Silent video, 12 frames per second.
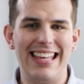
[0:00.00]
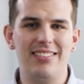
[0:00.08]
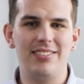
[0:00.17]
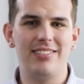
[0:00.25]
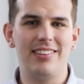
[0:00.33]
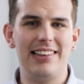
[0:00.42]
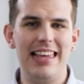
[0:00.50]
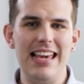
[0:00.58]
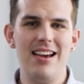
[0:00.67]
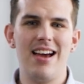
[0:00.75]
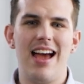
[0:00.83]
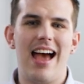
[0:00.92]
instantly
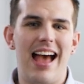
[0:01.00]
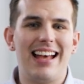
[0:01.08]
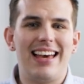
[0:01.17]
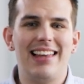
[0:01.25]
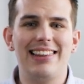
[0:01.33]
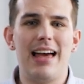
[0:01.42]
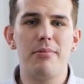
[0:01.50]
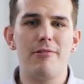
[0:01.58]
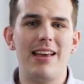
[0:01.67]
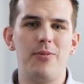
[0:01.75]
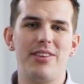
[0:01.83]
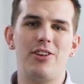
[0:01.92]
and
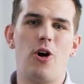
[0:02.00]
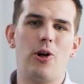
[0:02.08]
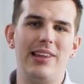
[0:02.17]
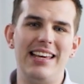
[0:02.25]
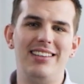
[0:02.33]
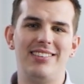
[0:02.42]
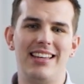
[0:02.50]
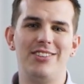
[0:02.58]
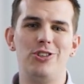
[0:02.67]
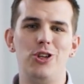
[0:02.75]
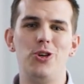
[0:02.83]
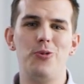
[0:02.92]
collaborate with colleagues
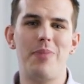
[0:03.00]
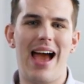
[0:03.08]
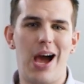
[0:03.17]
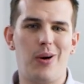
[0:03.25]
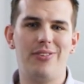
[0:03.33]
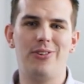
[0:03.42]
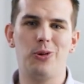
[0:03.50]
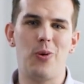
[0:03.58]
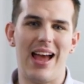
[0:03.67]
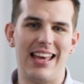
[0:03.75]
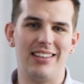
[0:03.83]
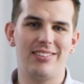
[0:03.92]
in new, powerful
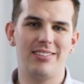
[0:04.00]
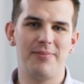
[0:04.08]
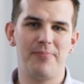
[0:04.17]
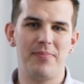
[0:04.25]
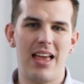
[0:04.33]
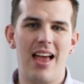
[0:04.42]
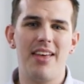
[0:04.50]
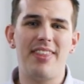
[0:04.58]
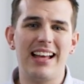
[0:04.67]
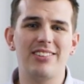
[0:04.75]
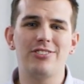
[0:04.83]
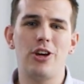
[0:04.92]
ways.
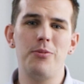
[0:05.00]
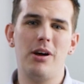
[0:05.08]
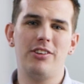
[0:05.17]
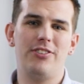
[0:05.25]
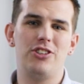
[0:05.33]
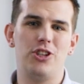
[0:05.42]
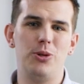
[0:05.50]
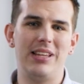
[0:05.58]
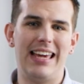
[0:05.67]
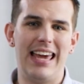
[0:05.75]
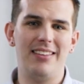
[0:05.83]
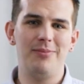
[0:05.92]
Thanks so much for
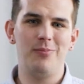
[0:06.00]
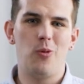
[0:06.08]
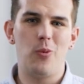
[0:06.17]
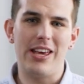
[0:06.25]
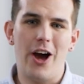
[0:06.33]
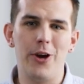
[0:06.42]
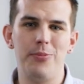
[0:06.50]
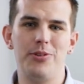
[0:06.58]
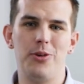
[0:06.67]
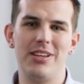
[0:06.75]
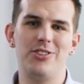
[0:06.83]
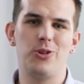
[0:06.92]
tuning in. We hope
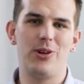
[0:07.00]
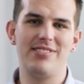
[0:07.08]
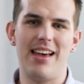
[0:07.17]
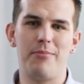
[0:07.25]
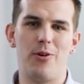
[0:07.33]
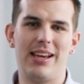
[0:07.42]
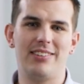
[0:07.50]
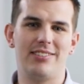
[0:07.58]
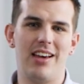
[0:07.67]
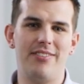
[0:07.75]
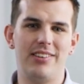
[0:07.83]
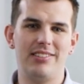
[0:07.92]
you enjoy demoing
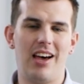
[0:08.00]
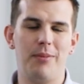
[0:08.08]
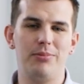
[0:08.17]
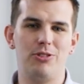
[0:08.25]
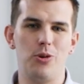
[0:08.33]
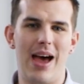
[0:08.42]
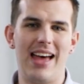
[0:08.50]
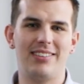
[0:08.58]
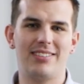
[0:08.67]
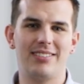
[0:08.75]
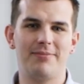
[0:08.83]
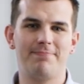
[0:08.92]
Surface Hub
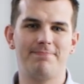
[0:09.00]
2S.